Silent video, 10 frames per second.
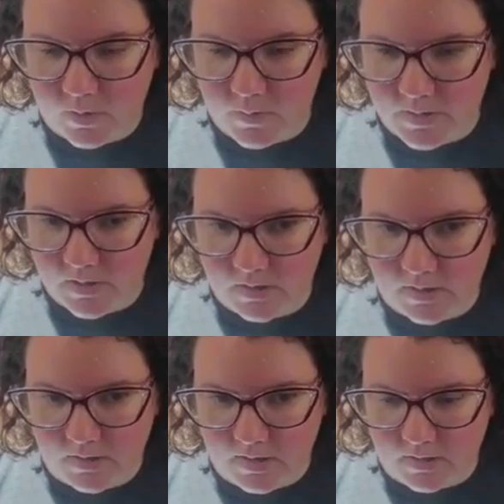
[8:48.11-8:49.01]
women
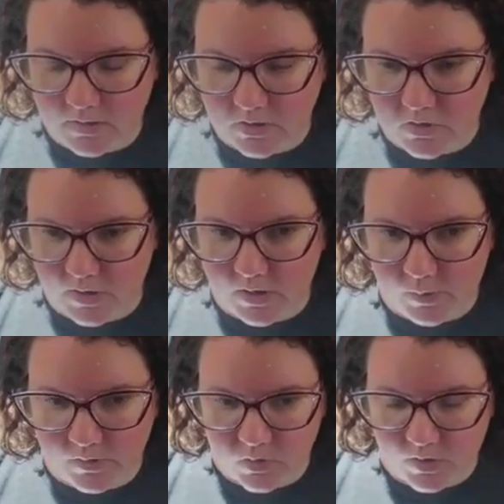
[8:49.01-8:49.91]
in the industry
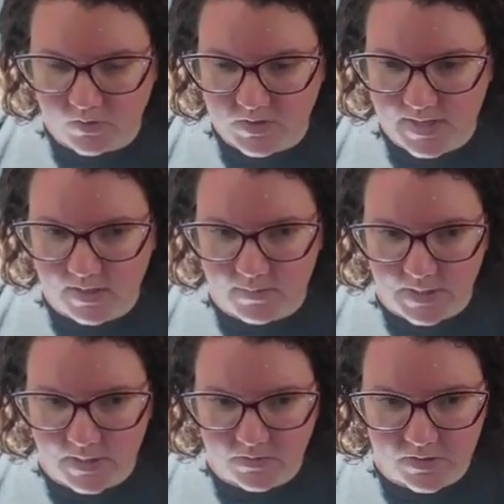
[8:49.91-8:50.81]
who have sort of taken
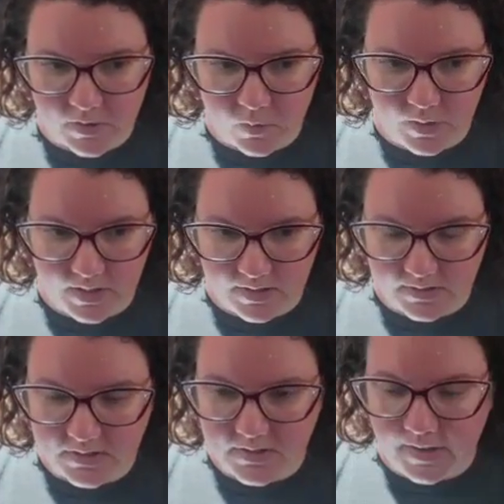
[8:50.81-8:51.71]
me under their
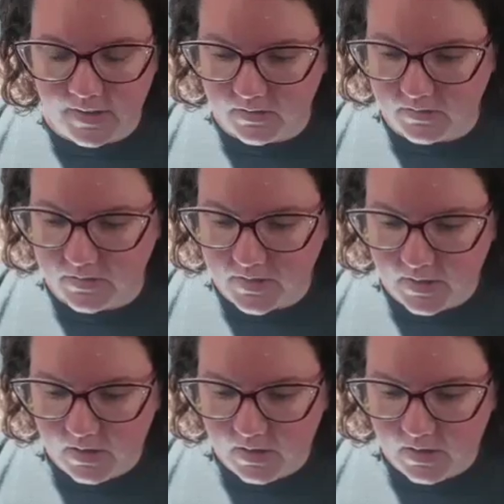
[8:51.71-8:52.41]
wings and